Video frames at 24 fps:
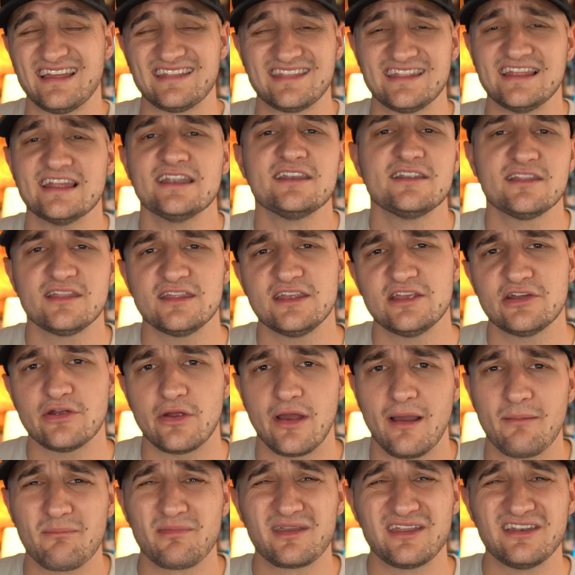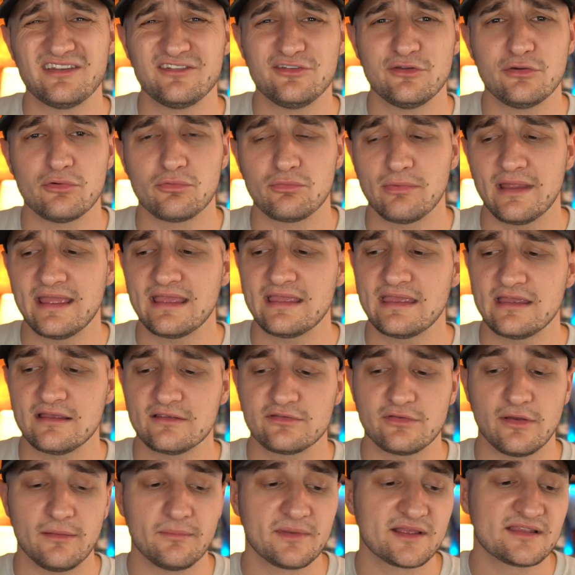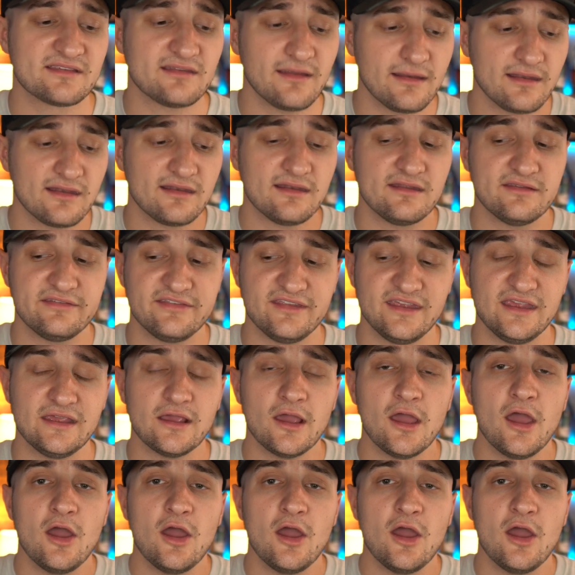At the end of the year, I'm going to do a ranking, so I'm excited to see